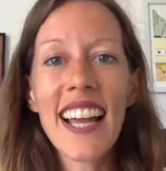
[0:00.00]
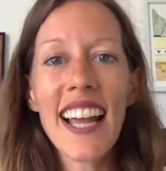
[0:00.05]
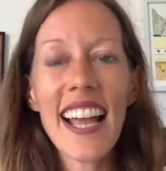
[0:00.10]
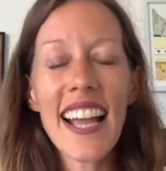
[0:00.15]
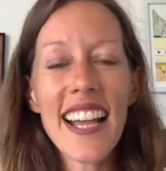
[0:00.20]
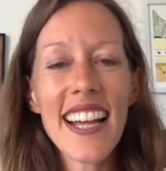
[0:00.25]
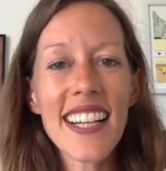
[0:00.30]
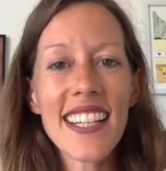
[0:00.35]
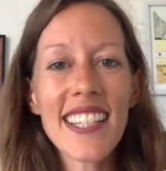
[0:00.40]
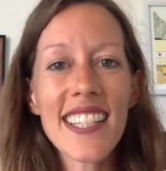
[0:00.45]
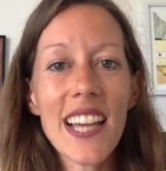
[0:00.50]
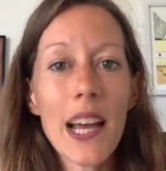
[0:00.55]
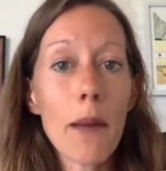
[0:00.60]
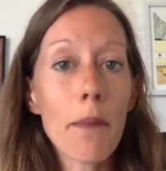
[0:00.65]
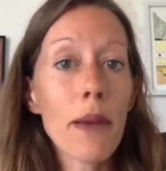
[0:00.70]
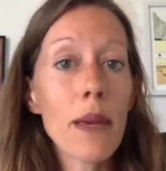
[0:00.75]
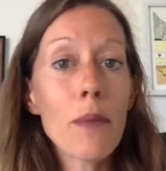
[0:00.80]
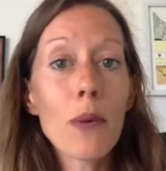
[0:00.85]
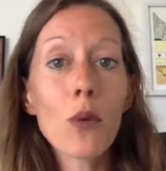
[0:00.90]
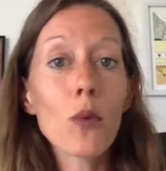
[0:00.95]
And uh,
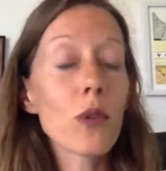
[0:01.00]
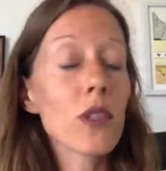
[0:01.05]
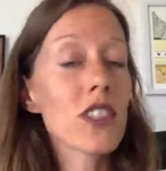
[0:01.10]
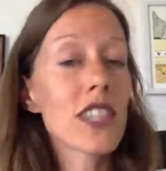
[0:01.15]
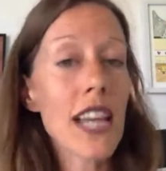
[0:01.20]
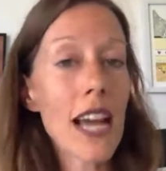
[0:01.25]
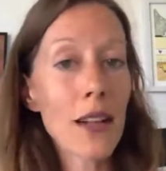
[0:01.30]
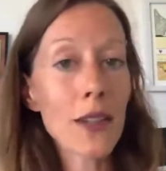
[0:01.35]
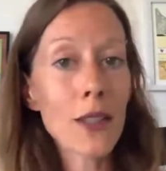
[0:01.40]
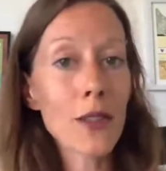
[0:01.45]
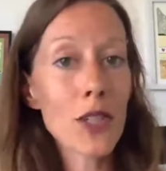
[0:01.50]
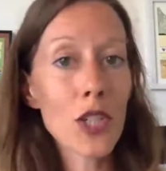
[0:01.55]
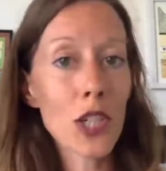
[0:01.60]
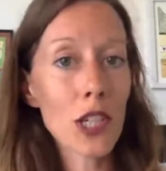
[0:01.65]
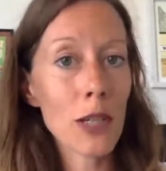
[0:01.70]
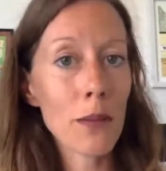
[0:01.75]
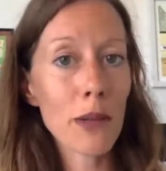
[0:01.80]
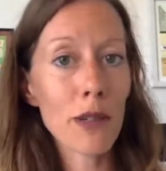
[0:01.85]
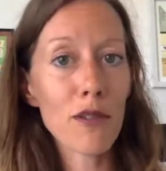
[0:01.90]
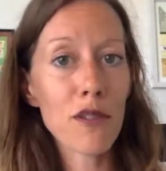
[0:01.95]
people will download your
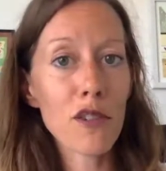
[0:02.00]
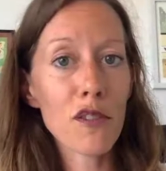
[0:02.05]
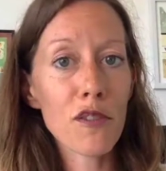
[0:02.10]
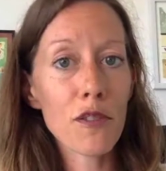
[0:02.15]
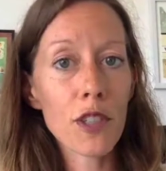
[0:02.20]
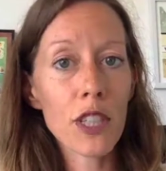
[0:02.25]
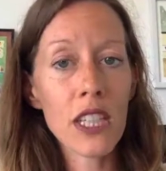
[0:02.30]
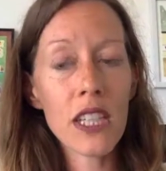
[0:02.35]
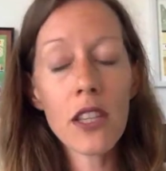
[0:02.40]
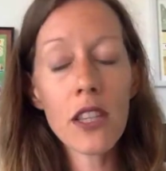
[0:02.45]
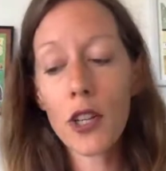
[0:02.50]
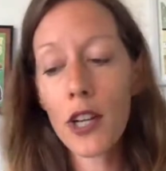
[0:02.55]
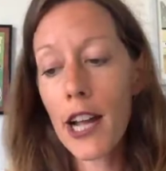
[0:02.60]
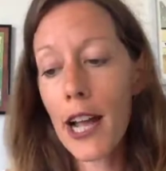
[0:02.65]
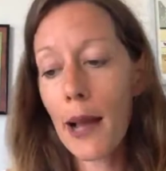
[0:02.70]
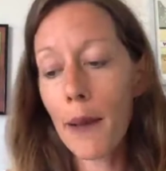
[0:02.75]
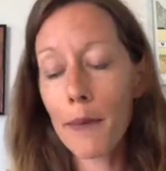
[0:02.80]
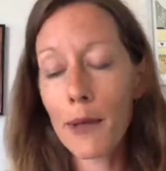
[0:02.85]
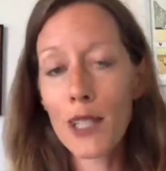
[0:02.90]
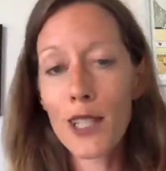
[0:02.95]
ebook for free. They're
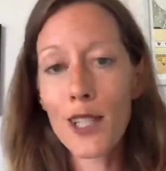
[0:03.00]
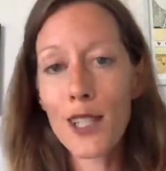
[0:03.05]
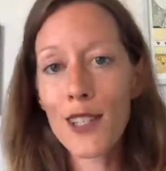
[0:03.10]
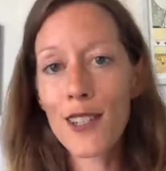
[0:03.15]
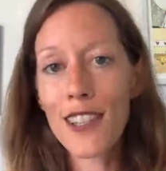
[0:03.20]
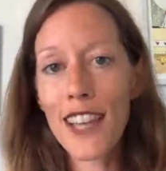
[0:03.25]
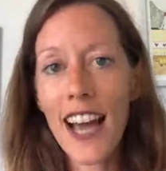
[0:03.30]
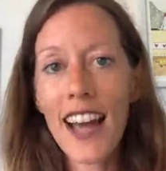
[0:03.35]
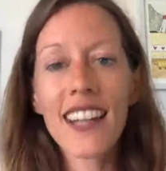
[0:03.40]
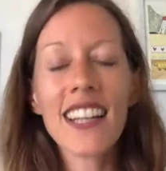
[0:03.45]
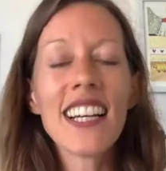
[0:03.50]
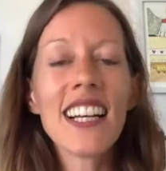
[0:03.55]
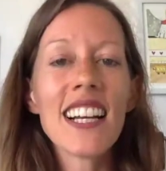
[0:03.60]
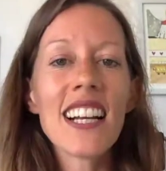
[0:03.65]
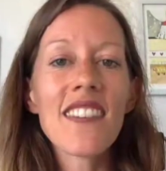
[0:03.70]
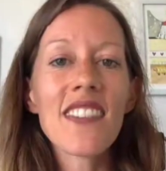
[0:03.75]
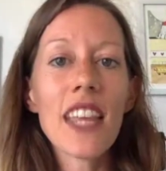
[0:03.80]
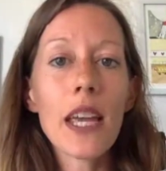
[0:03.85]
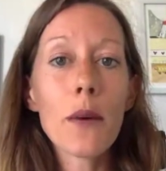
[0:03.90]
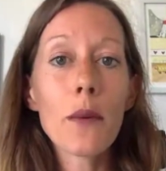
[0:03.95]
happy to do that.
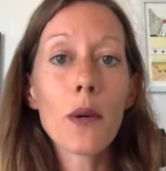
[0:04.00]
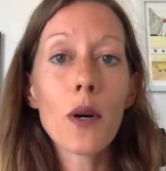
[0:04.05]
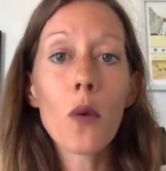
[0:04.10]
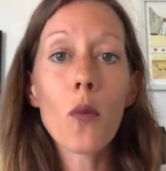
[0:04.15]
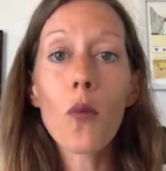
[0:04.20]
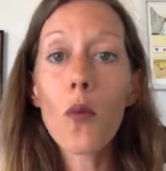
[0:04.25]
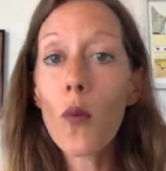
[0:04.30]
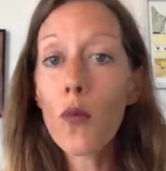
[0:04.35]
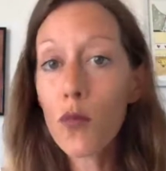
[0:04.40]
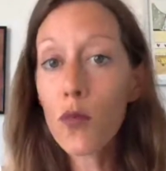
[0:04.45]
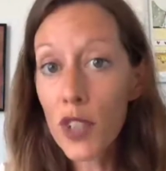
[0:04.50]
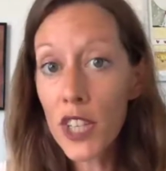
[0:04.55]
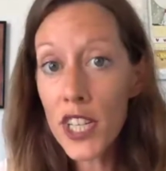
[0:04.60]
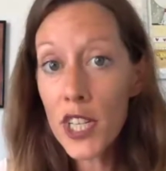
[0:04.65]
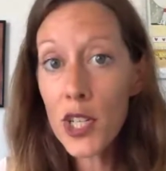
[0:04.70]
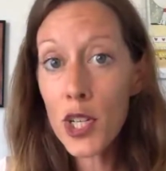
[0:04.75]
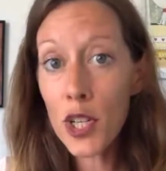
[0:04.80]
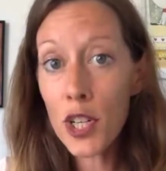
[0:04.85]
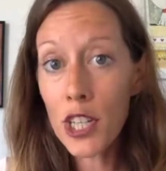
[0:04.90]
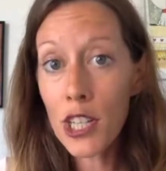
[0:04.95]
They will
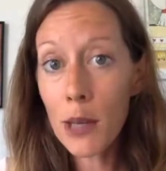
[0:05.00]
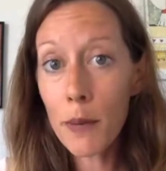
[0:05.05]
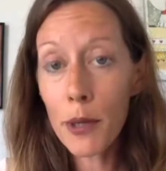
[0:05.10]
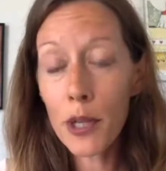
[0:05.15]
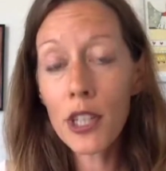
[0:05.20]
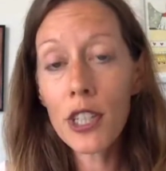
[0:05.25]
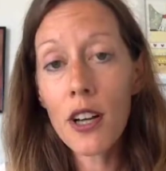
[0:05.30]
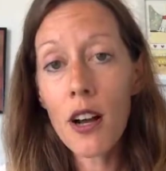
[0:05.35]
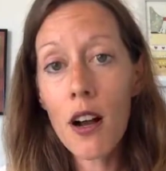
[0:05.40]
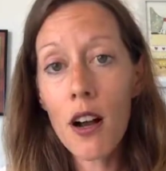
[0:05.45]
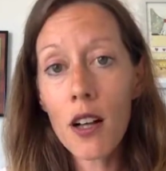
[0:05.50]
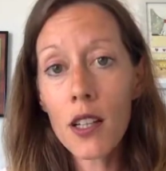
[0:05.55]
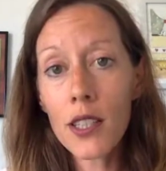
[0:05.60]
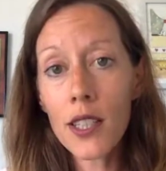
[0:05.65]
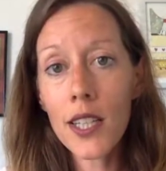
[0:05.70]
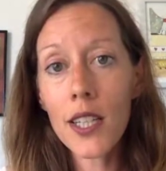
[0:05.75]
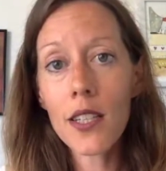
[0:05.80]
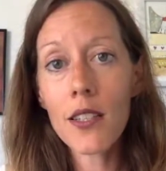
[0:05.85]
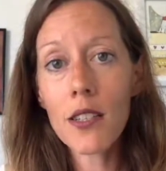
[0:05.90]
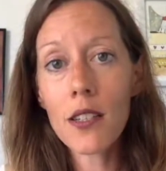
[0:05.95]
read your ebook on
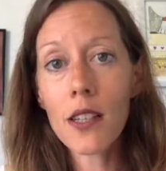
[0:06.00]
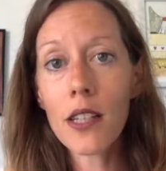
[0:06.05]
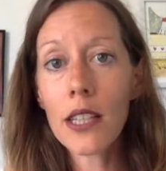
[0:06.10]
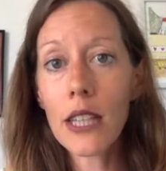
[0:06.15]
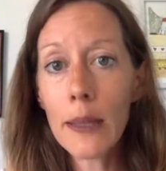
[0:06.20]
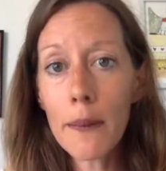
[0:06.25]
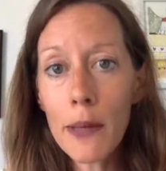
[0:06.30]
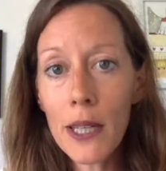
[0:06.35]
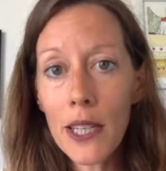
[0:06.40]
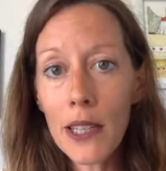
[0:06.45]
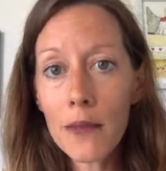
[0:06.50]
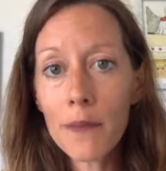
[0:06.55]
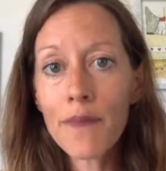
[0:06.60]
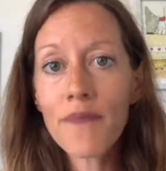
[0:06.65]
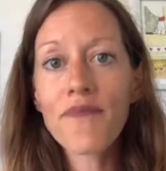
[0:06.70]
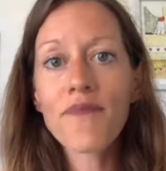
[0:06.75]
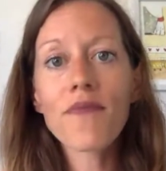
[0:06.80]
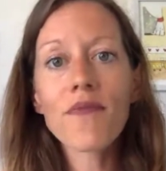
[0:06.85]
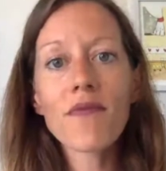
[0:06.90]
Kindle Unlimited,